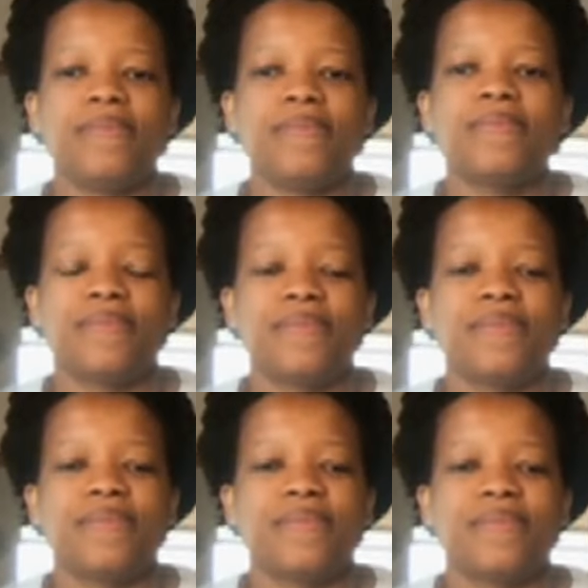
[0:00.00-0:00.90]

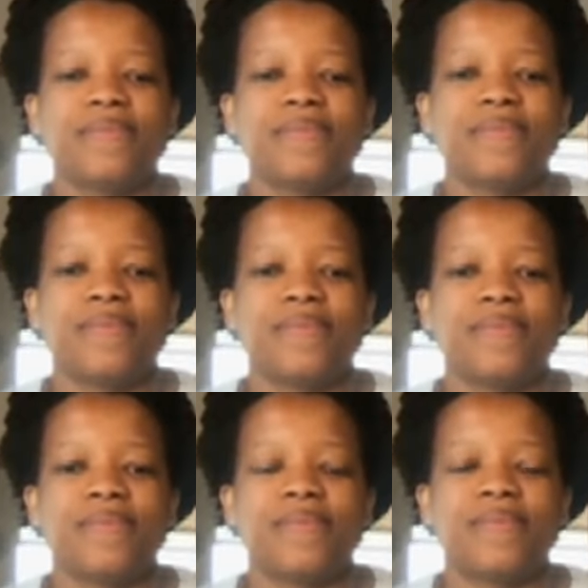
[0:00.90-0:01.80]

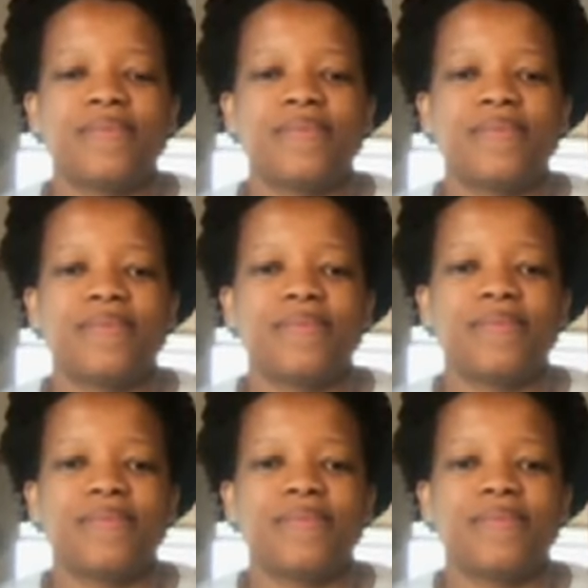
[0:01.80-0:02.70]

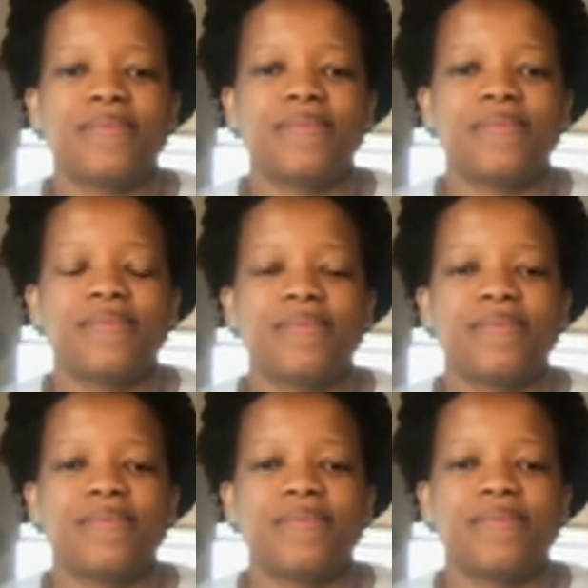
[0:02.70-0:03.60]

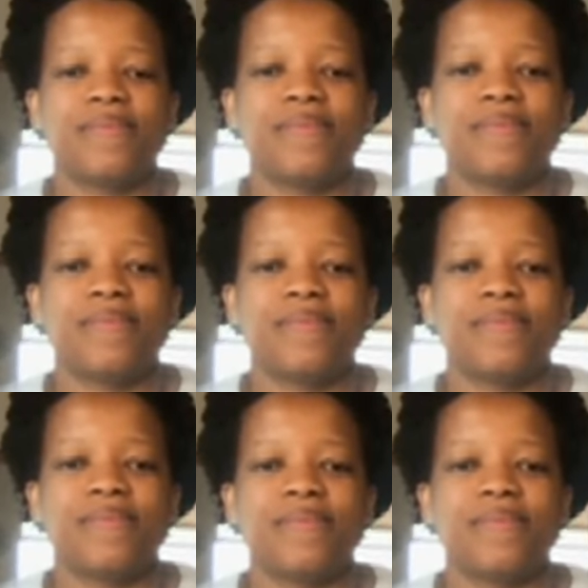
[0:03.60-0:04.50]

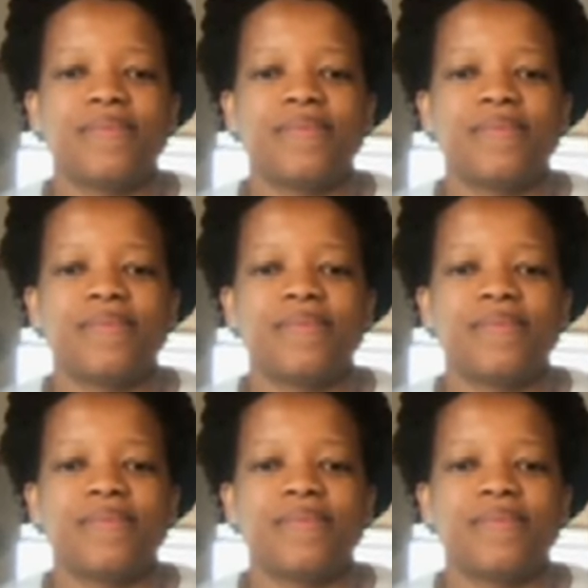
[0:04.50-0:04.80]
This person isn't speaking.